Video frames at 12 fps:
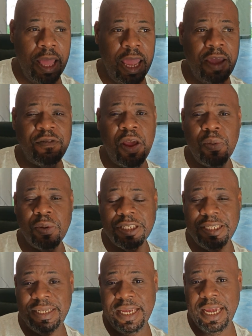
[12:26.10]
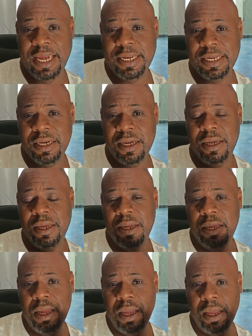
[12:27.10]
If there was 10,
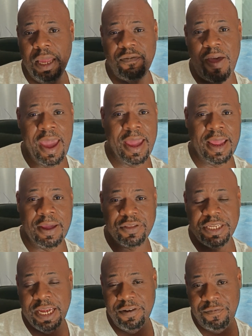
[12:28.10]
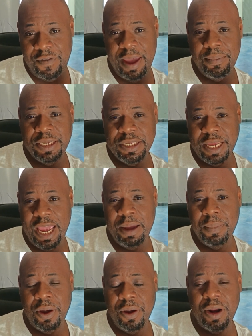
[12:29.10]
if 10 families
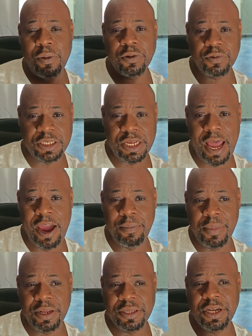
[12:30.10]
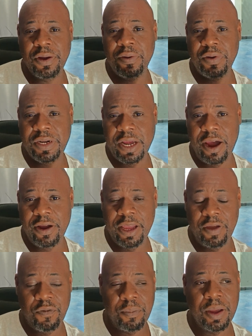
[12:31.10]
came here that were retired military or retired
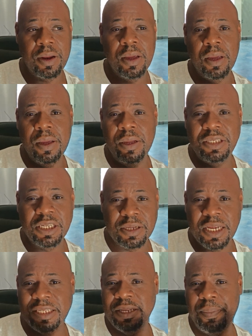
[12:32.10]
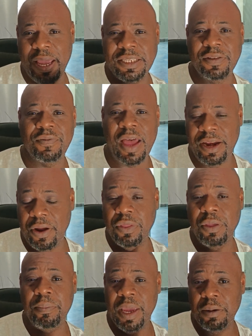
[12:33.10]
government, just because of base of I know
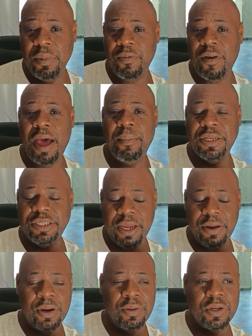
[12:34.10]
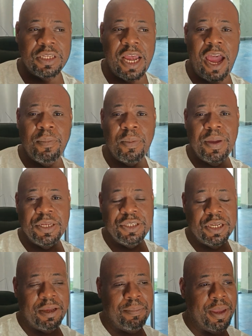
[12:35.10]
the minimum of how much the retirement
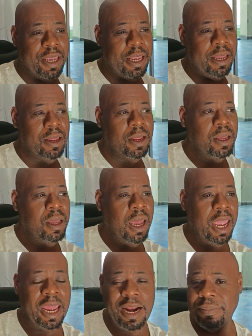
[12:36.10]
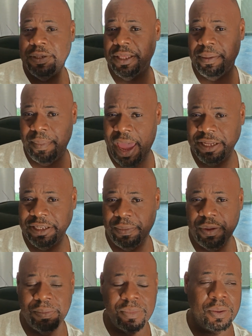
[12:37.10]
pension can be and up to the
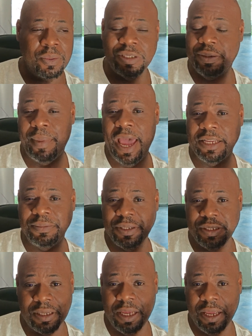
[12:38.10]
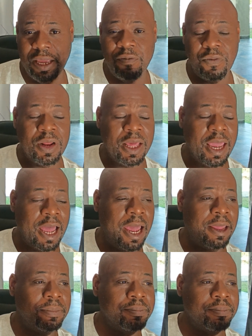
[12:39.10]
maximum, which maximums can get really high